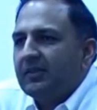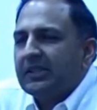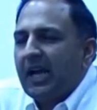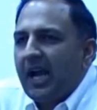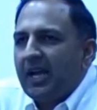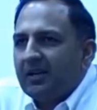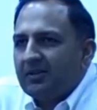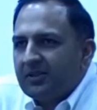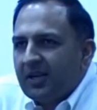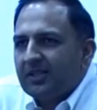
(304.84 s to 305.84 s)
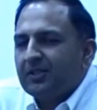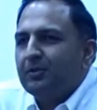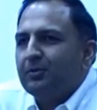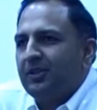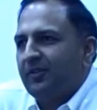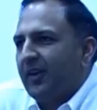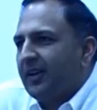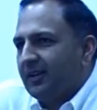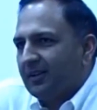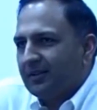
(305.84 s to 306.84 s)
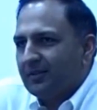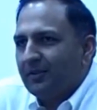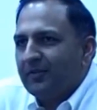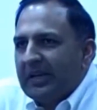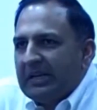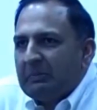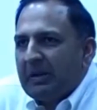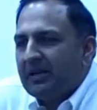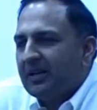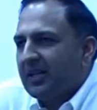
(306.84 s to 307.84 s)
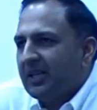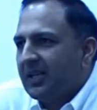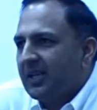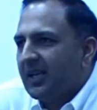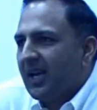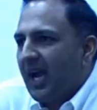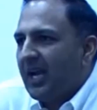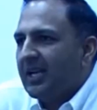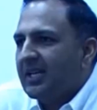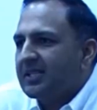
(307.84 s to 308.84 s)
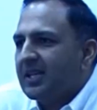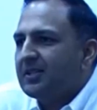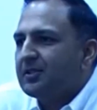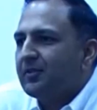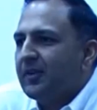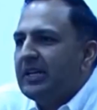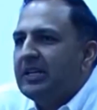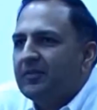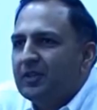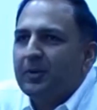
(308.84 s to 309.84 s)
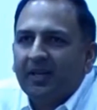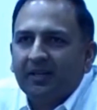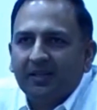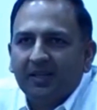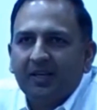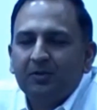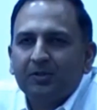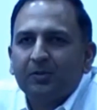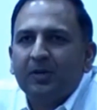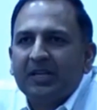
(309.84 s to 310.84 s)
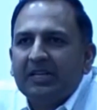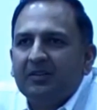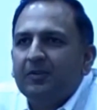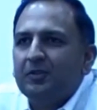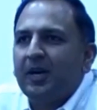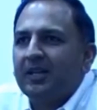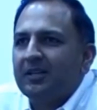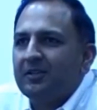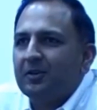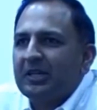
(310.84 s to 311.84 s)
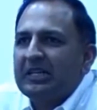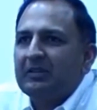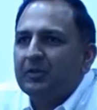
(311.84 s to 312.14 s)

he was a resolute defender of independent thinking and a sense of individuality. And I use the word individuality, not